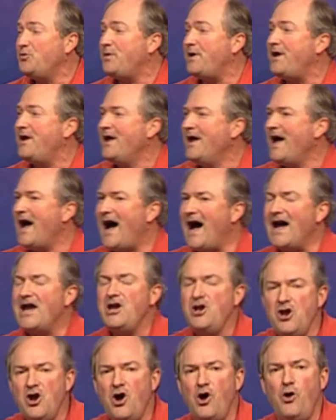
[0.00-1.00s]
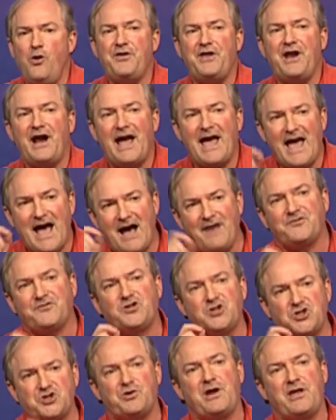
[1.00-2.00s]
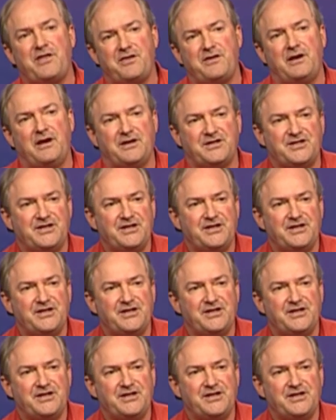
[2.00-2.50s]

But I know that I have to strengthen it.